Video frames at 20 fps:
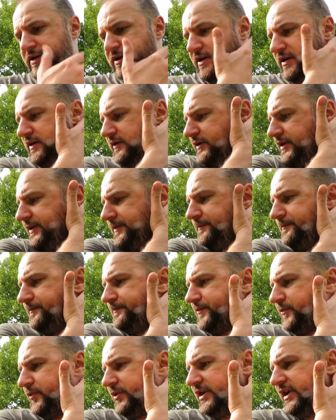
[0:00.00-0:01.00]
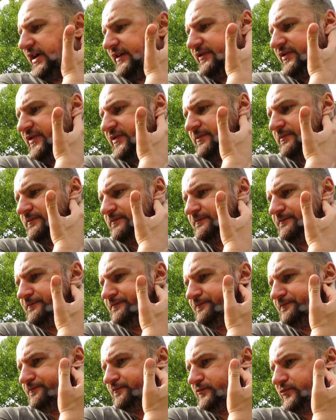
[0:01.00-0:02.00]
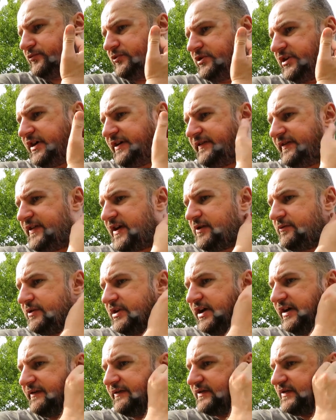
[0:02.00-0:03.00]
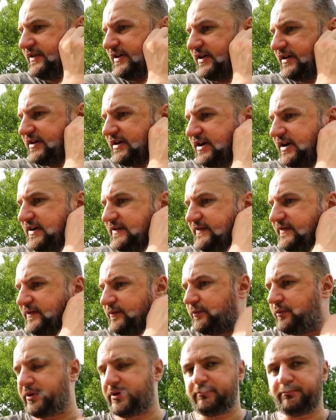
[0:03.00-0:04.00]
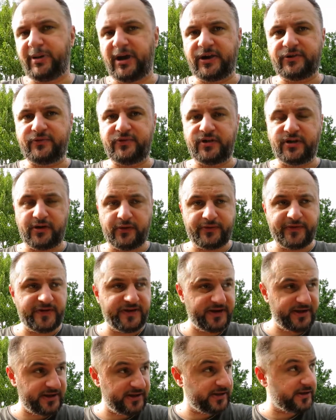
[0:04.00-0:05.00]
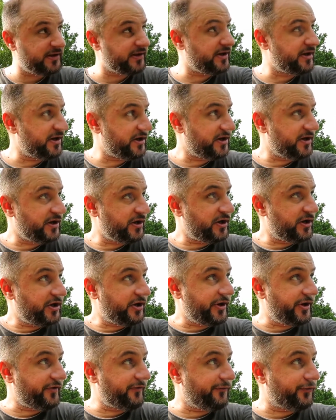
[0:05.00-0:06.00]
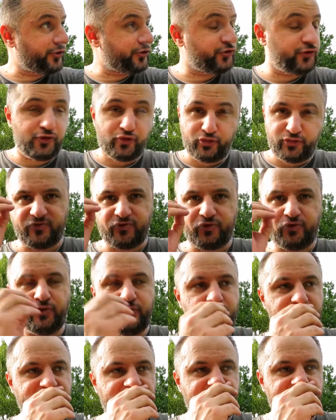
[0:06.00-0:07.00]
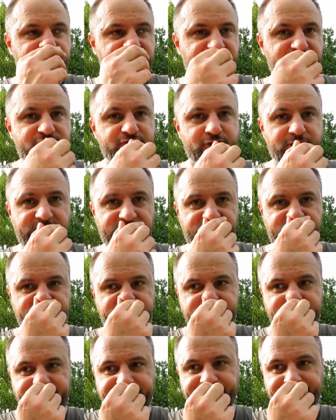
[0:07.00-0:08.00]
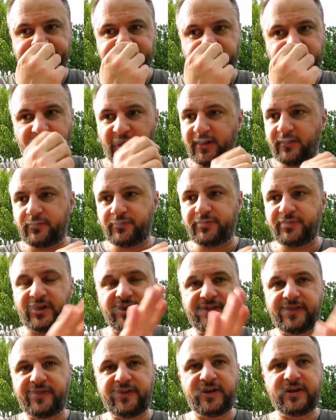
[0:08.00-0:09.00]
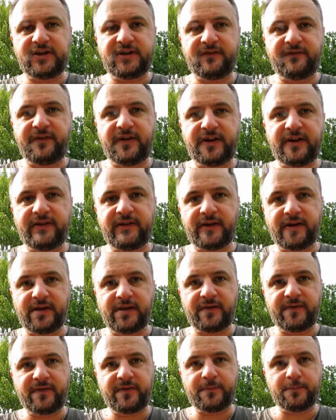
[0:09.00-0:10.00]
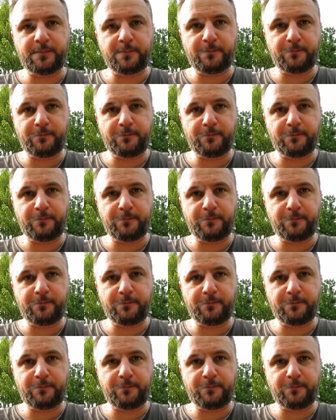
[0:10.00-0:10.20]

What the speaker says: Anyway, we left. Then we left the arcades. We went back to the hotel, and for two days straight, I could not think of anything else.